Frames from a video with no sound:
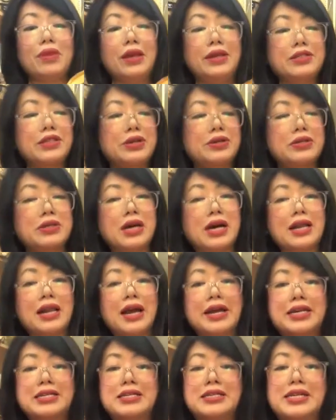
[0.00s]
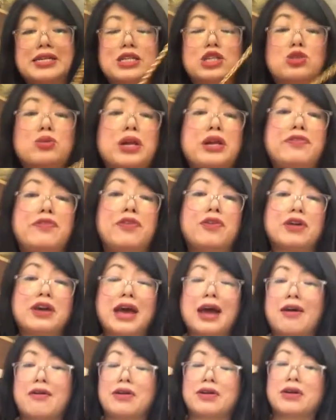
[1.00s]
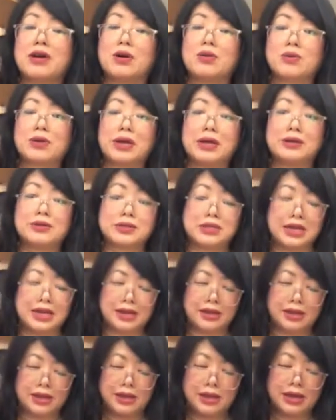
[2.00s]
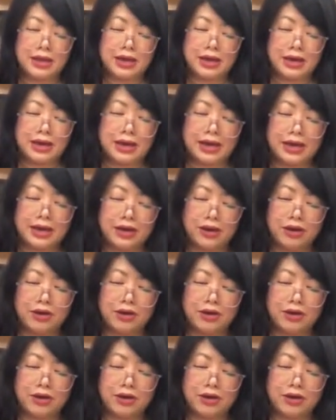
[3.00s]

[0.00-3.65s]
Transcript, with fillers: So it's like I said, it's 24 karat gold gilding, uh,